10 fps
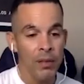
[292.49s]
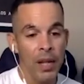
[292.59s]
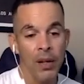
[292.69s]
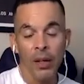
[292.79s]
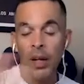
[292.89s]
that
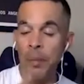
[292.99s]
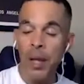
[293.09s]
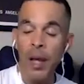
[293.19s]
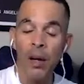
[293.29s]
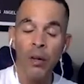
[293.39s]
are coming
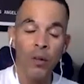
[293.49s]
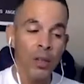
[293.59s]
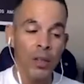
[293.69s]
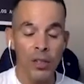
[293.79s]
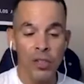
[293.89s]
out,
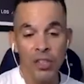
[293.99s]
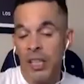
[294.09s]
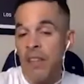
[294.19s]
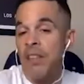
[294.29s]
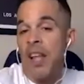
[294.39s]
or just
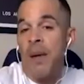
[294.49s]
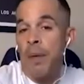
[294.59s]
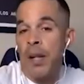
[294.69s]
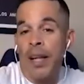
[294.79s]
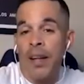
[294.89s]
even that have
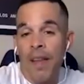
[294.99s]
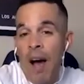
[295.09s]
been like,